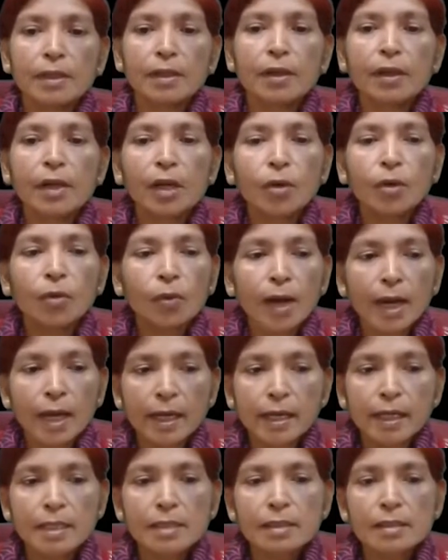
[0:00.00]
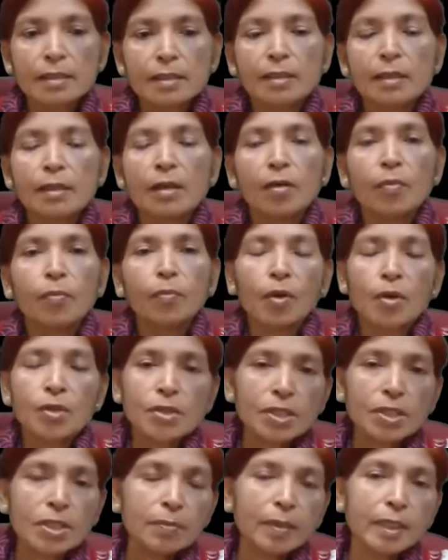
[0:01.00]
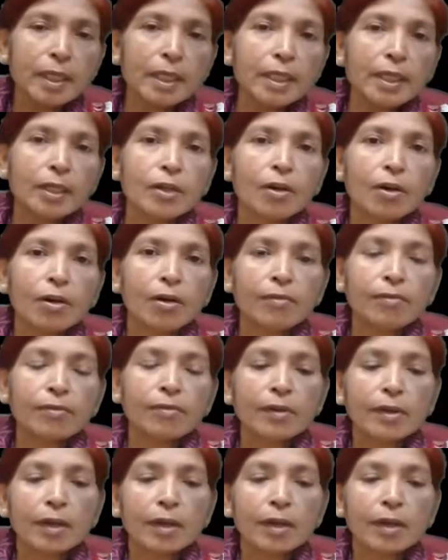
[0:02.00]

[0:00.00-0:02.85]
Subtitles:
requires possibility of